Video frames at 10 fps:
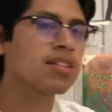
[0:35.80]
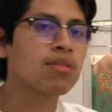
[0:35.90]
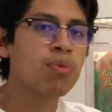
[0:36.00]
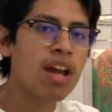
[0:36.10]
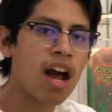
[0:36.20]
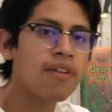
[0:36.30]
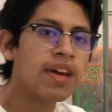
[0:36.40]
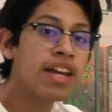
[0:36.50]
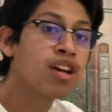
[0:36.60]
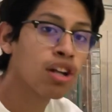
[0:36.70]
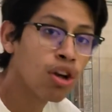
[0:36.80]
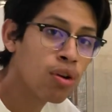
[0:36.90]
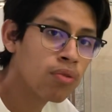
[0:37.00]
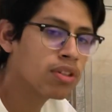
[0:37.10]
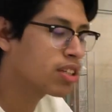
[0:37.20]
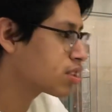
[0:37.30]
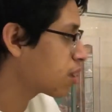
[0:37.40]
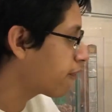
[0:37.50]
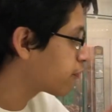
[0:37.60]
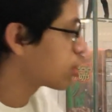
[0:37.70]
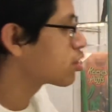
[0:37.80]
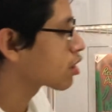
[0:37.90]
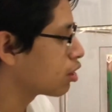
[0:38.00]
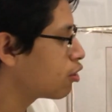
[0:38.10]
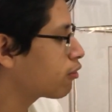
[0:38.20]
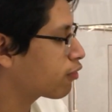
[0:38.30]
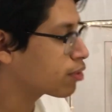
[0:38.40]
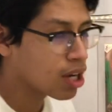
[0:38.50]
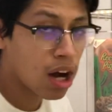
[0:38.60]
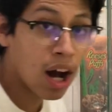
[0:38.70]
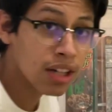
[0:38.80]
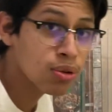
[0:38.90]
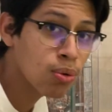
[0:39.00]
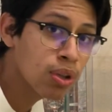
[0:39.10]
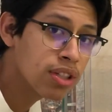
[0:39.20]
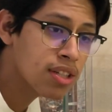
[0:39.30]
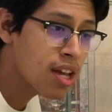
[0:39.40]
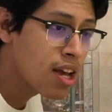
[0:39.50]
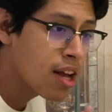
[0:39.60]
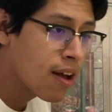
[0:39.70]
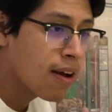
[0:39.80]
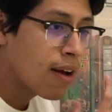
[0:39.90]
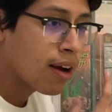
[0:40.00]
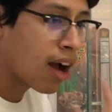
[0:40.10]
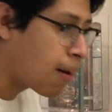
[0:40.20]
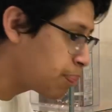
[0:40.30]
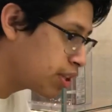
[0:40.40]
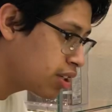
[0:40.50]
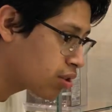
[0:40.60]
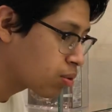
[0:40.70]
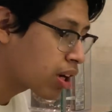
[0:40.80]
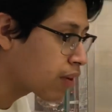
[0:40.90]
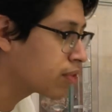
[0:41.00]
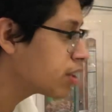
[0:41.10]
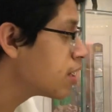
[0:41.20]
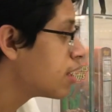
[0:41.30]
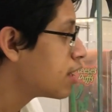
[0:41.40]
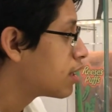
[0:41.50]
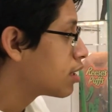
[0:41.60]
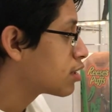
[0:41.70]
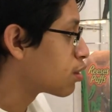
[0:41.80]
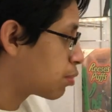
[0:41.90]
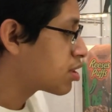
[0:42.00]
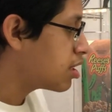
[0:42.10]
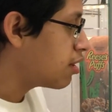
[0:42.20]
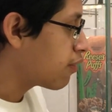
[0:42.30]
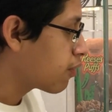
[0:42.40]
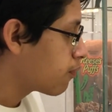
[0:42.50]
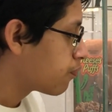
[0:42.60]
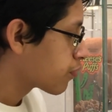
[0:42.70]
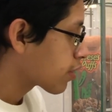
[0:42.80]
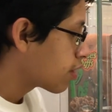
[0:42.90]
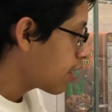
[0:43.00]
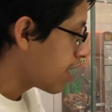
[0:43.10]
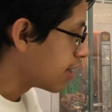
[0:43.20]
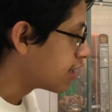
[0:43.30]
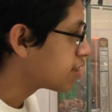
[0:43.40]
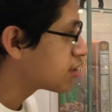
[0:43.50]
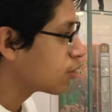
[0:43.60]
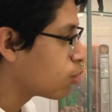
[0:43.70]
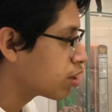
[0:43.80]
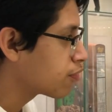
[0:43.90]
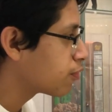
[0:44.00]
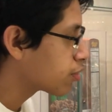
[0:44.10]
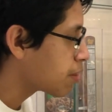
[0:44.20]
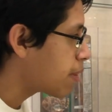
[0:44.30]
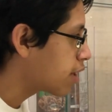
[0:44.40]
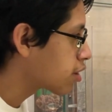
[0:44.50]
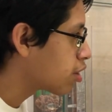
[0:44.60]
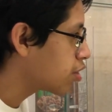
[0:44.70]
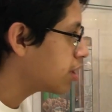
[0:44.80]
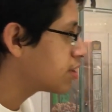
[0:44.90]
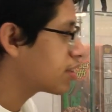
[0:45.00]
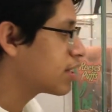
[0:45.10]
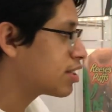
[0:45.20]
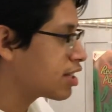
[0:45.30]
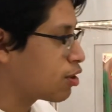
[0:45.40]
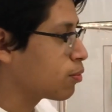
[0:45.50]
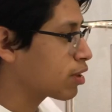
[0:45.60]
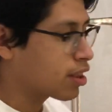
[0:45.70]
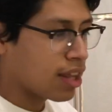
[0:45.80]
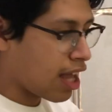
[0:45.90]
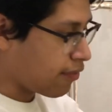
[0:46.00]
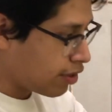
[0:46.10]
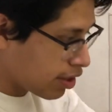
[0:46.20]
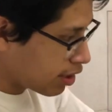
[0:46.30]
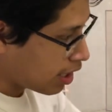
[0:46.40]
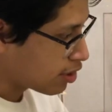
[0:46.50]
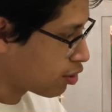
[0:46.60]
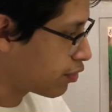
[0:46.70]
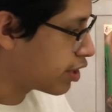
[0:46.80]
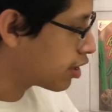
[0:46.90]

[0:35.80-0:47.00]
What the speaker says: we have a clone. This is our first clone from the Hot Toys company or whatever to receive, and it is the wonderful Commander Cody, as you can tell with everything that's over here.